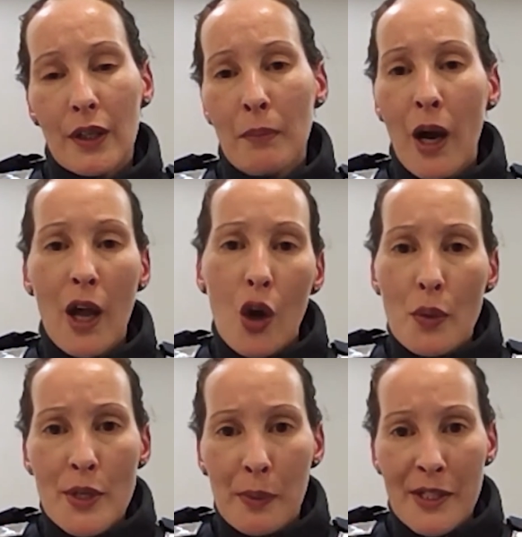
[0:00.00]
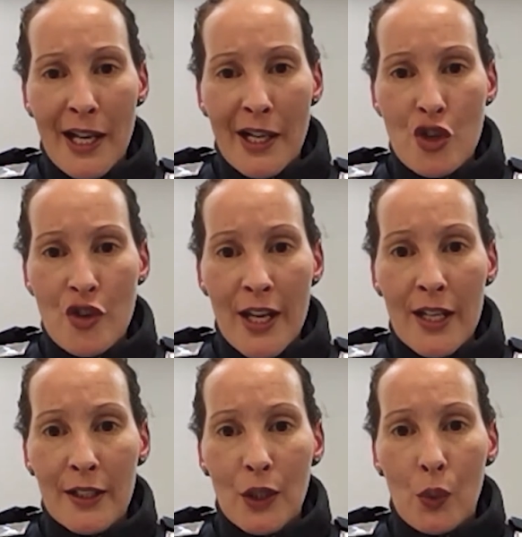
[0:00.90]
my home is my sanctuary.
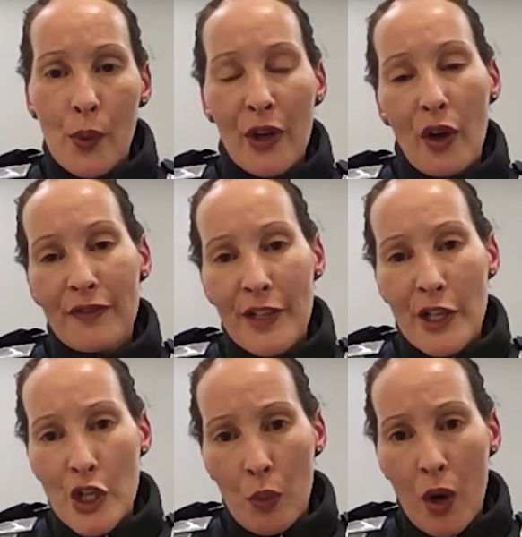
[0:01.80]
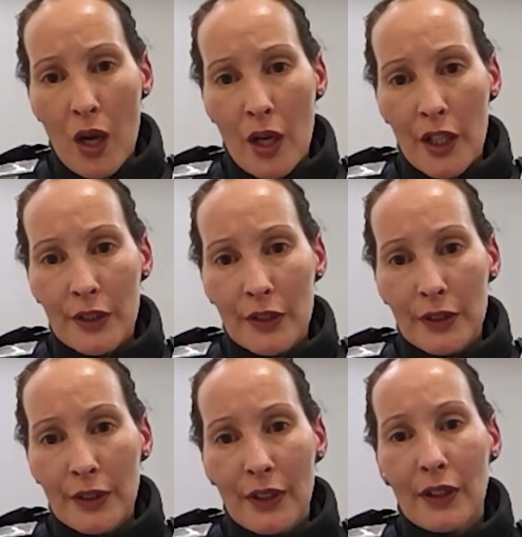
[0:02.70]
When I finish work,
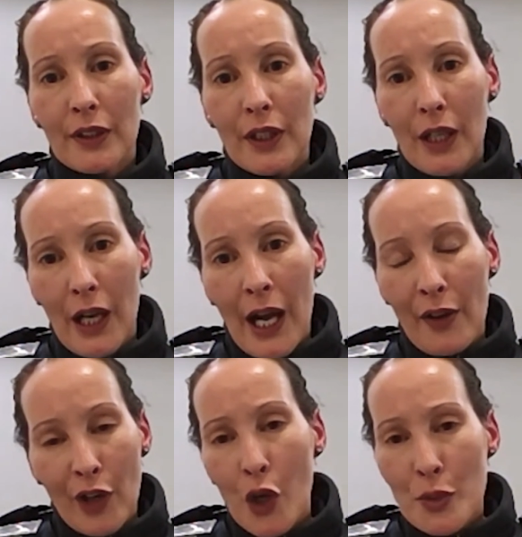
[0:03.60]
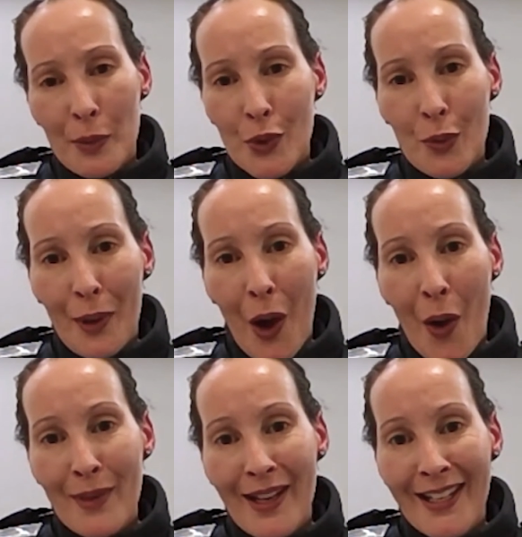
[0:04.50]
and I close my door
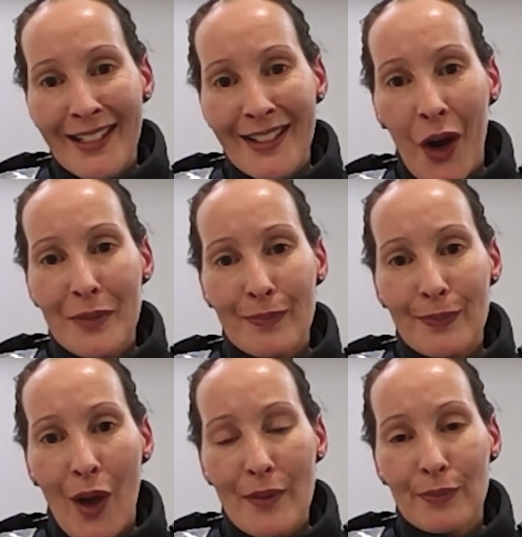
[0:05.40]
behind me. I